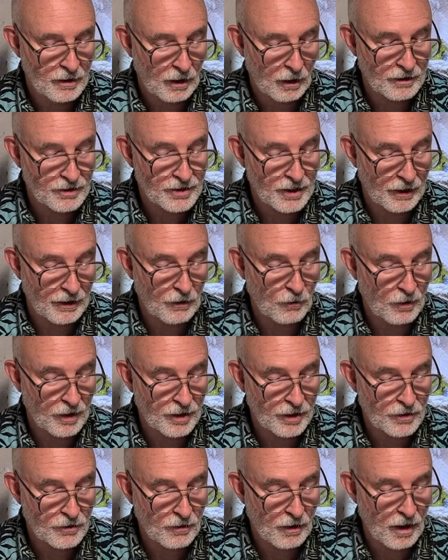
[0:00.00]

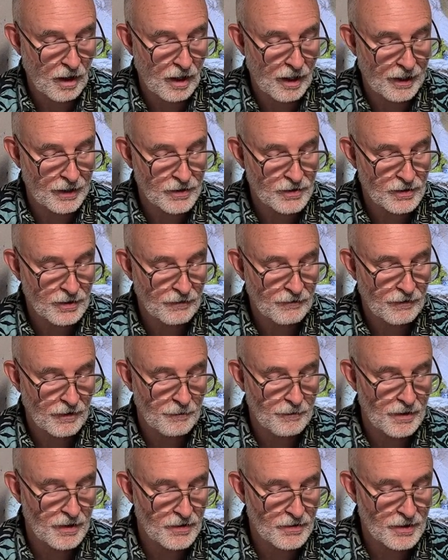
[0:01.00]

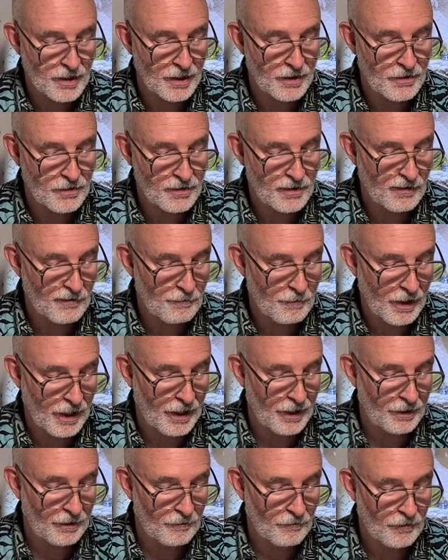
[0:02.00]
from the sons of
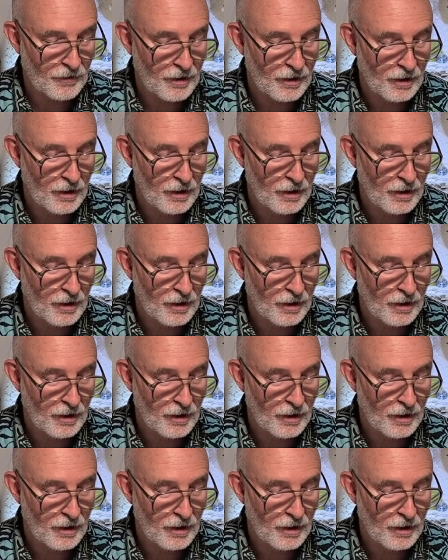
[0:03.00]
men.